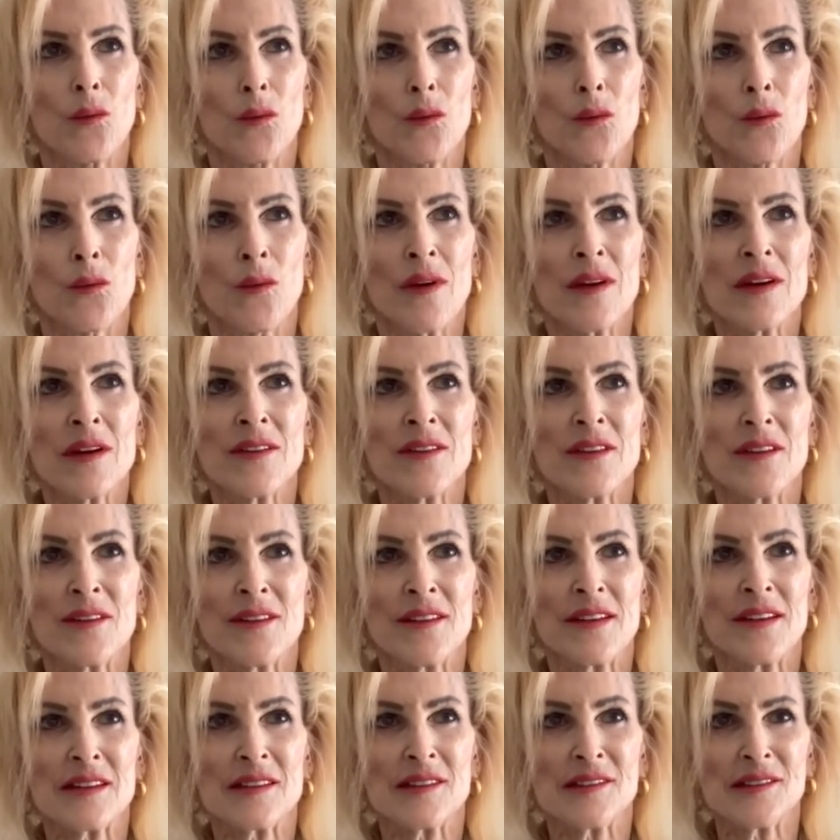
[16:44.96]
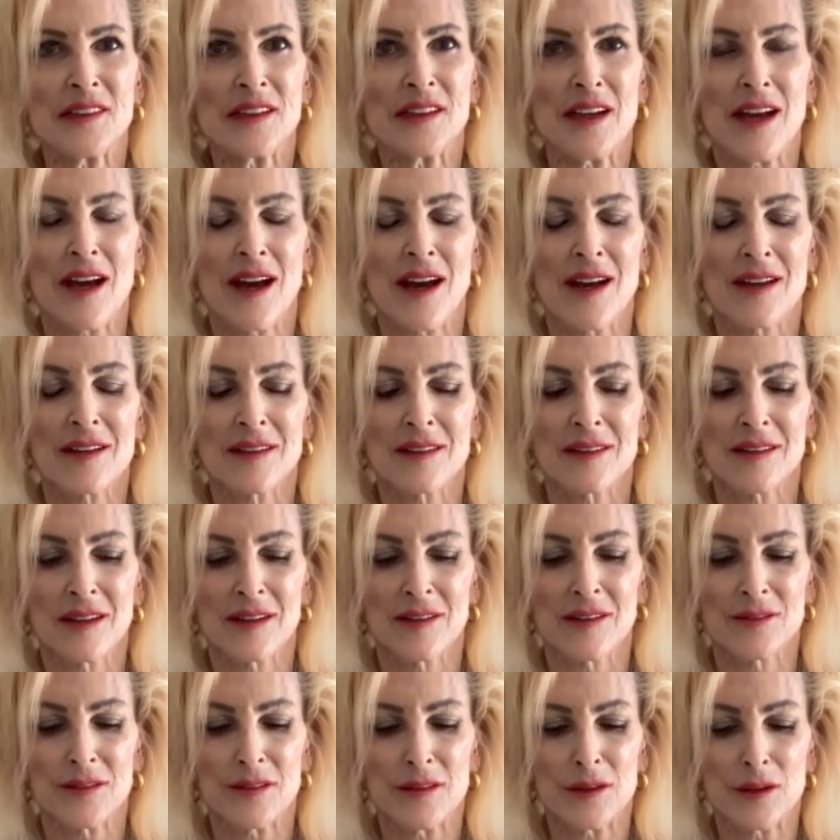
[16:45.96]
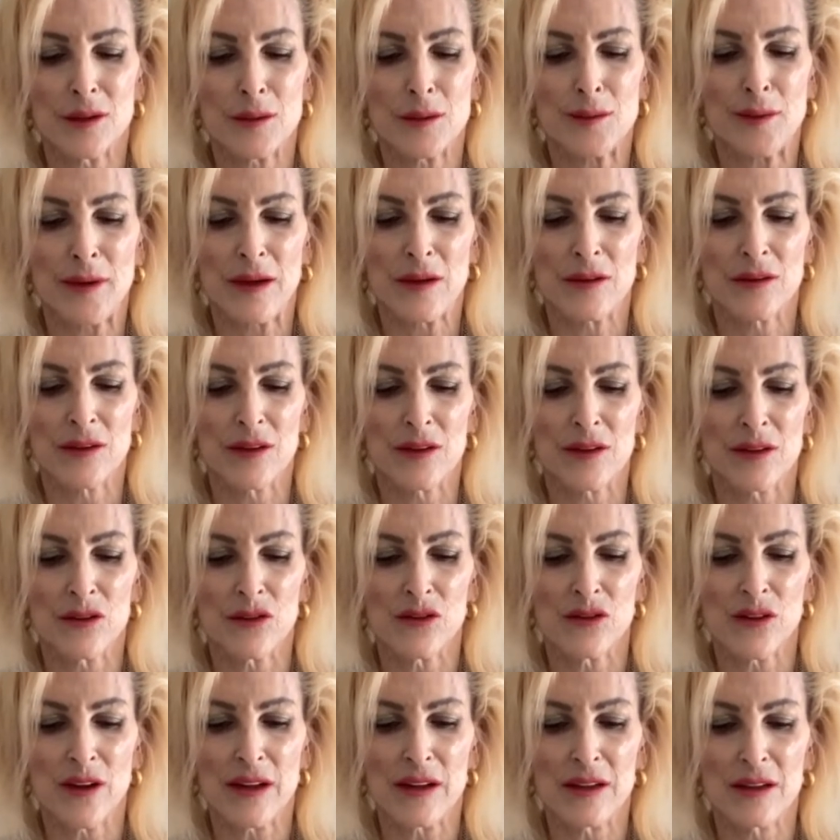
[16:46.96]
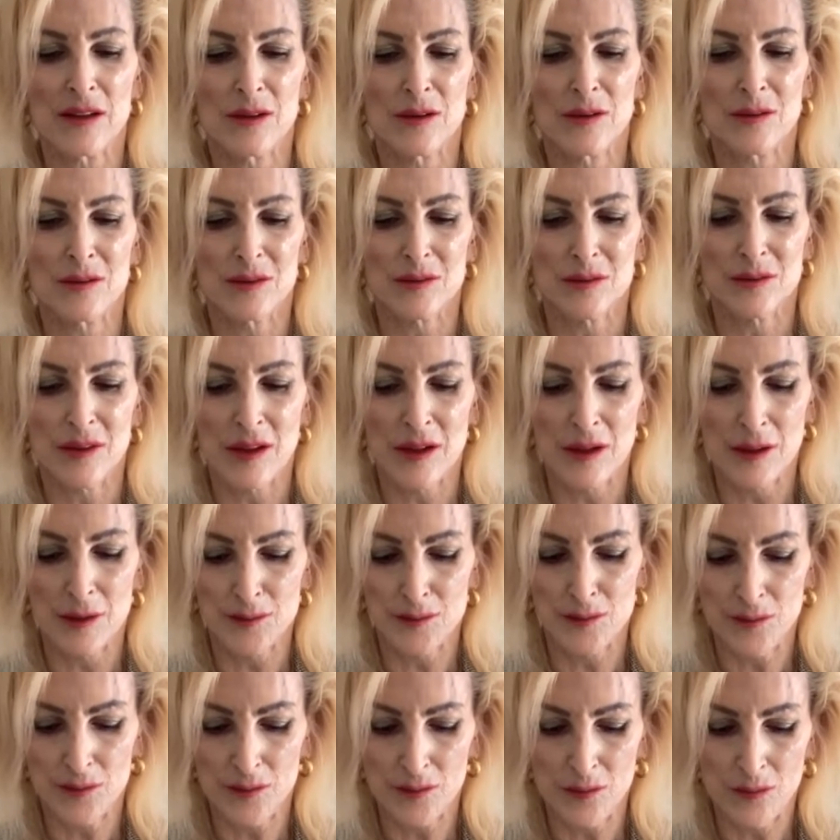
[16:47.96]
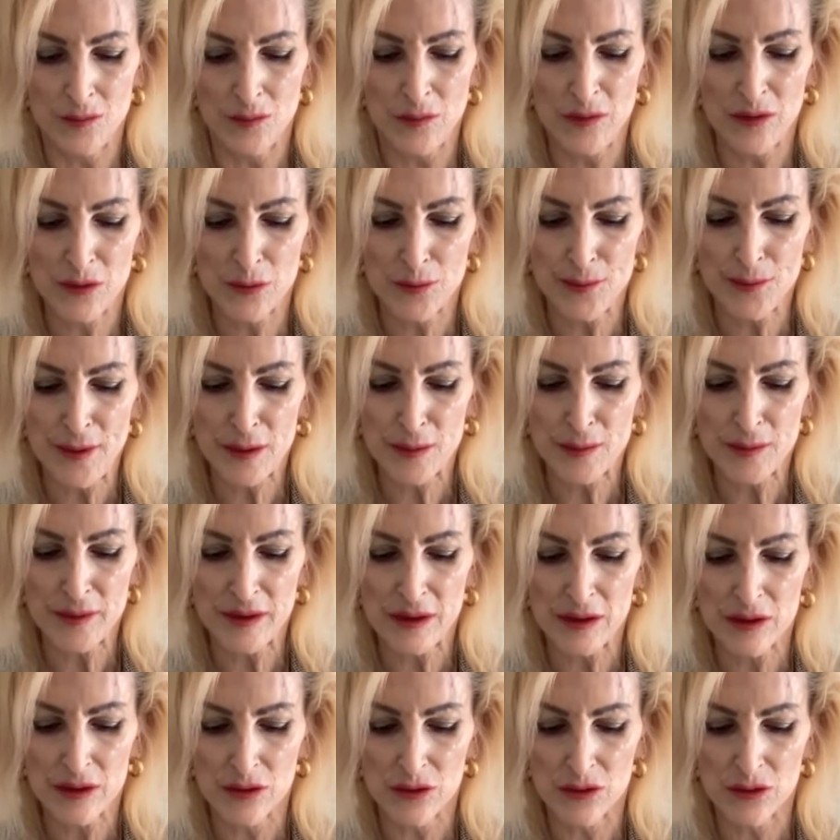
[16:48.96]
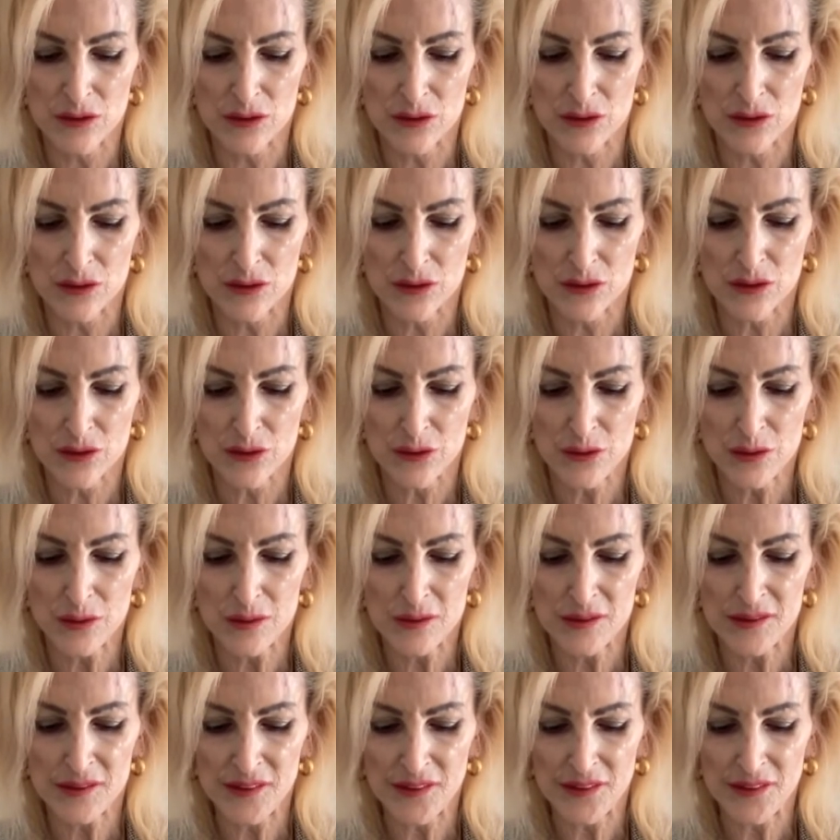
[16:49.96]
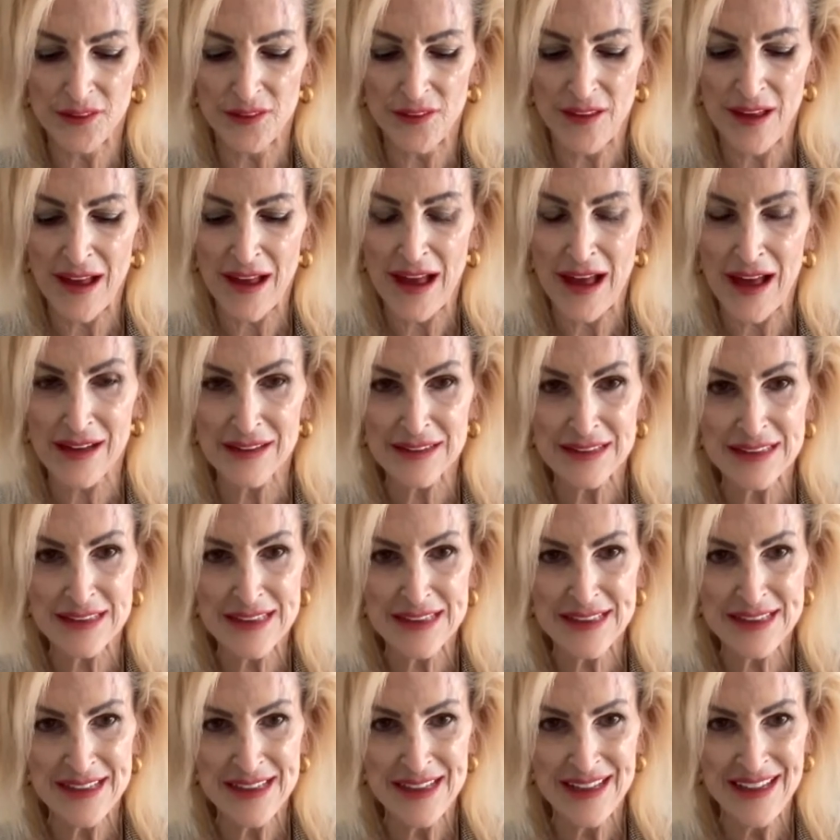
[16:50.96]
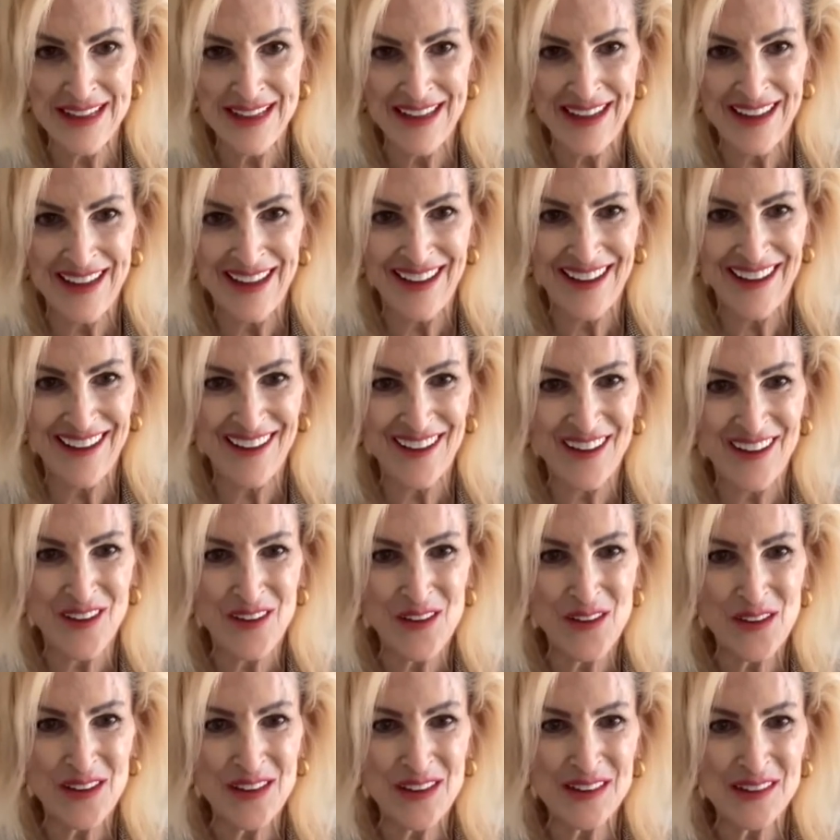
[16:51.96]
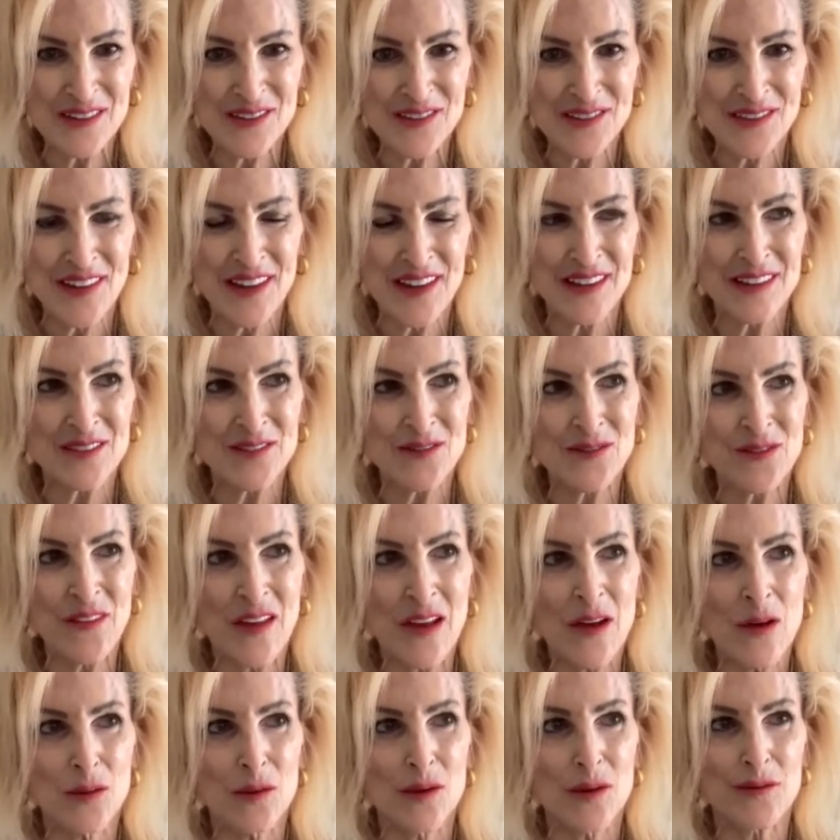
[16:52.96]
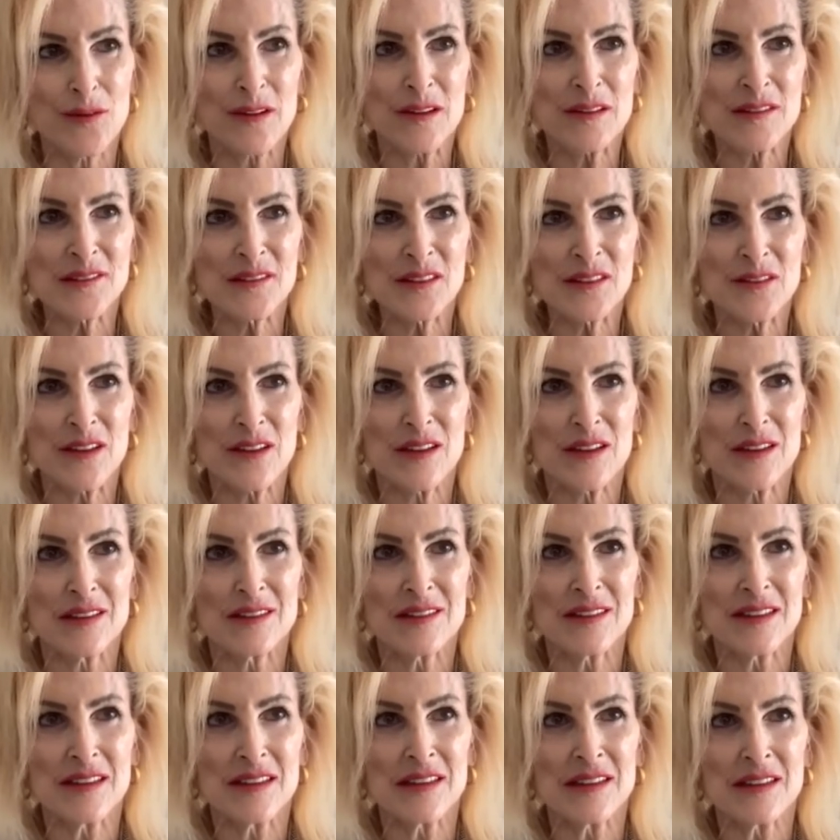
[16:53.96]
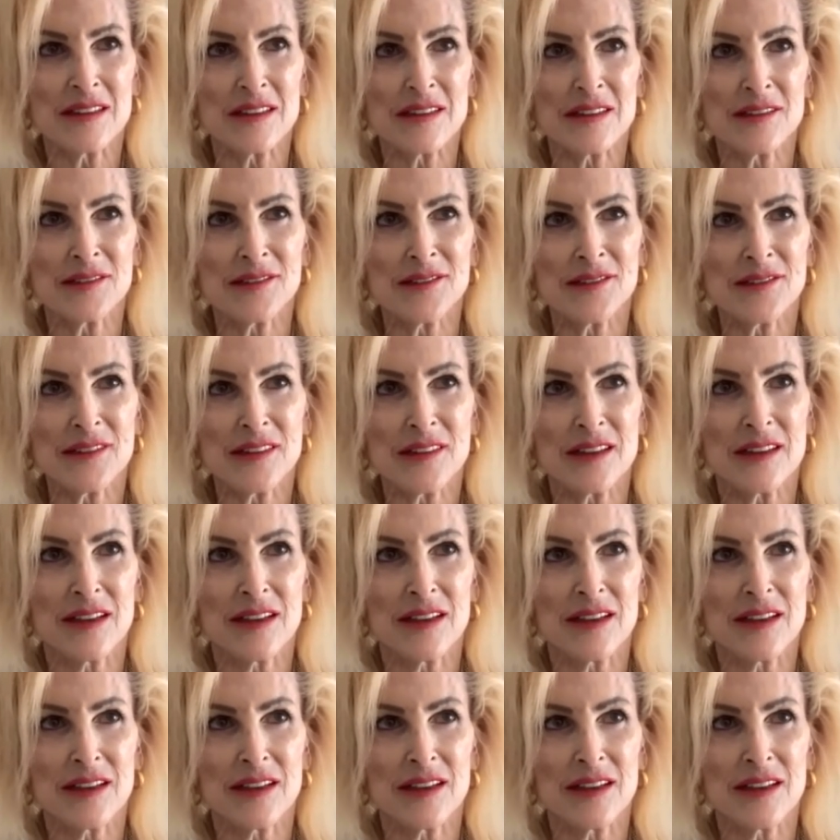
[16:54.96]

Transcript: one of the things that I loved about the cello, um, which made me choose that, uh, is that, well, first of all, is